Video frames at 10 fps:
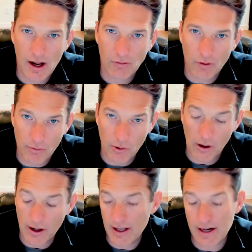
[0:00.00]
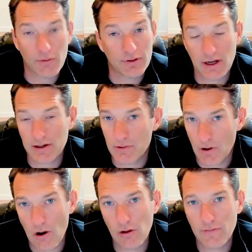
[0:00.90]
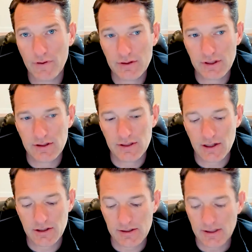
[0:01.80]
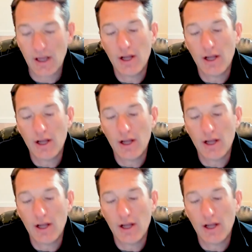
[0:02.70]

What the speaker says: report, and it will tell you all of those concessions.